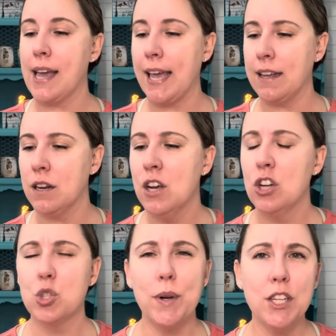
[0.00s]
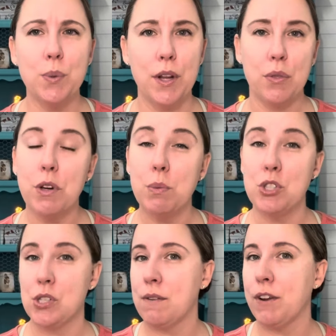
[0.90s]
And 2023 was
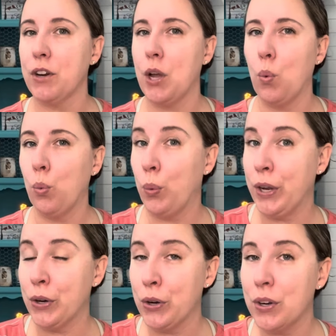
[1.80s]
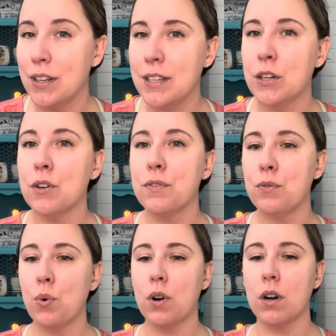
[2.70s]
just a very weird year
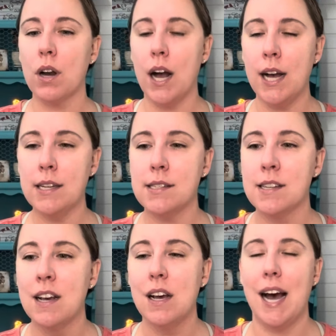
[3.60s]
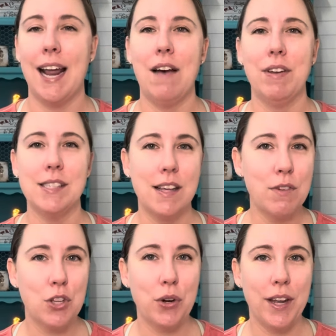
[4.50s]
for us. I have a
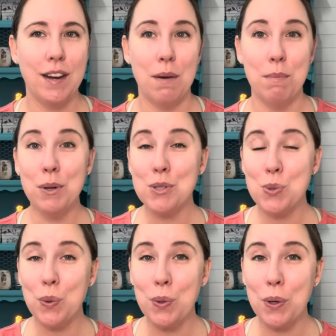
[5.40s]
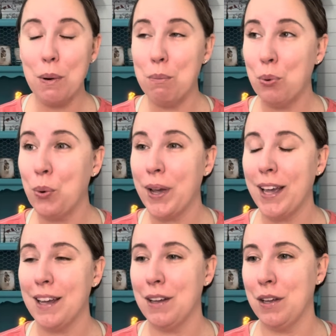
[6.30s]
seventh grade, a middle schooler
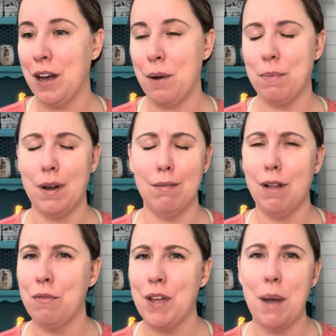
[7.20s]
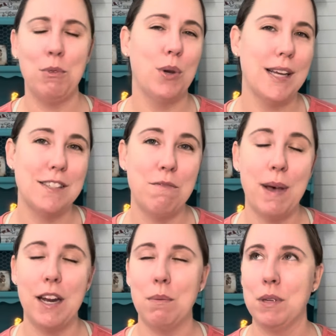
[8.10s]
boy. Um, love him. You guys have
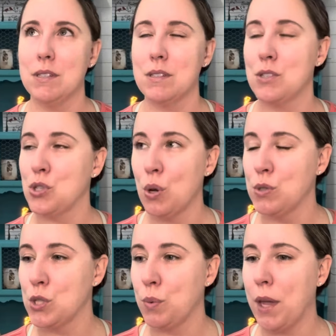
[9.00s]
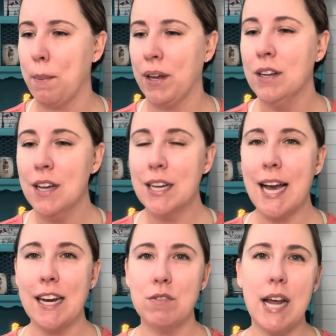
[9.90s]
met him. He's so sweet, but
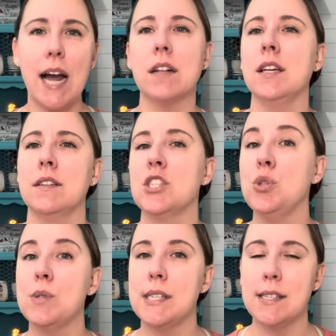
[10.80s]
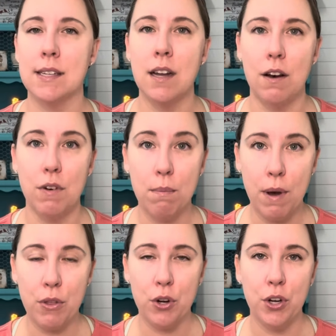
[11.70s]
kind of tackling this new season of
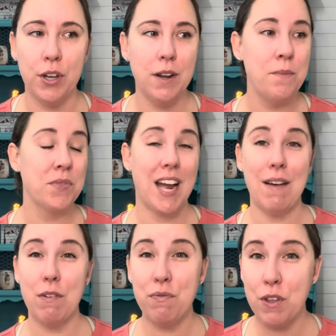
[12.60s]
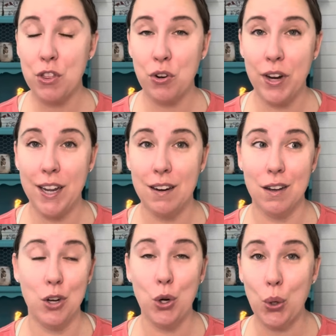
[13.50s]
motherhood. I have a fifth
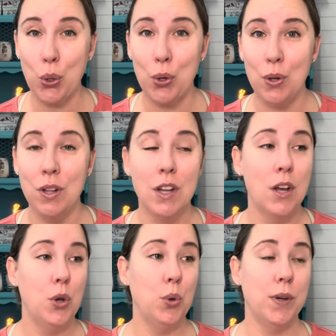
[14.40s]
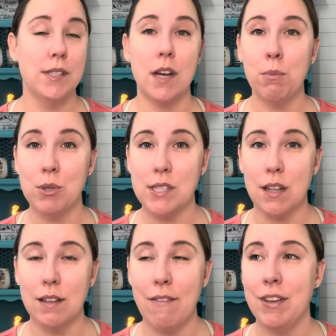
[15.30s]
grade girl who is almost
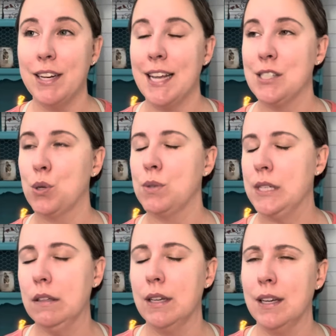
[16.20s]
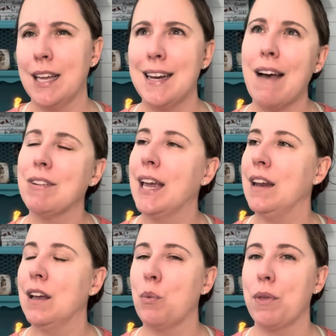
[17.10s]
11. And so dealing and
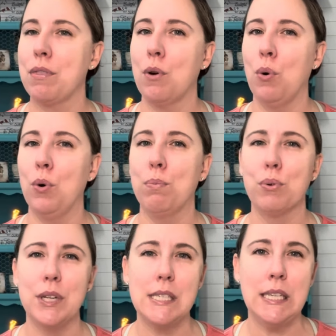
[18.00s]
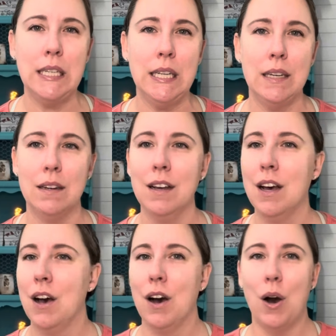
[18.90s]
navigating with the whole preteen
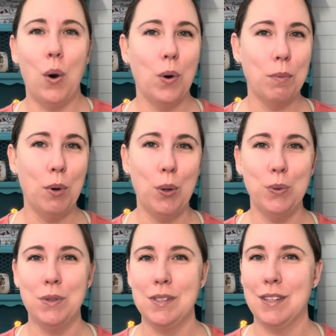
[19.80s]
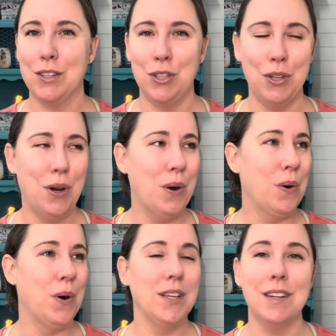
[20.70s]
hormone, you
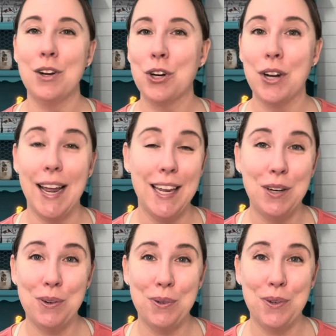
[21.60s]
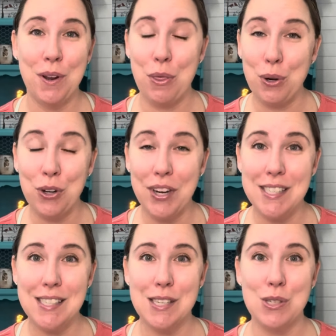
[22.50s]
know, younger eight year old, third
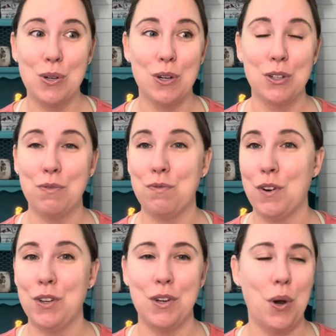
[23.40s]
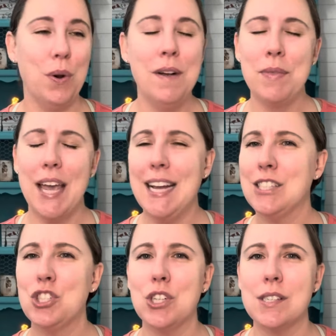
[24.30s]
grade sister, you know,
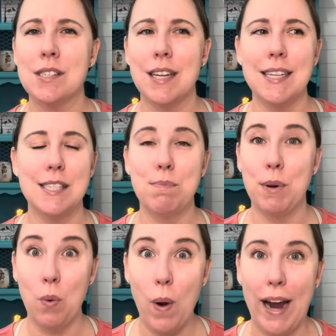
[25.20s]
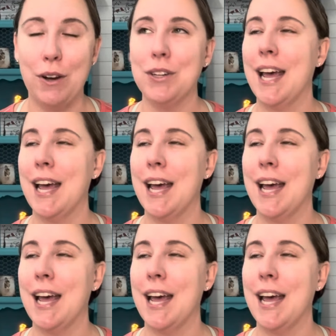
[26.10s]
it's just, it's been wild.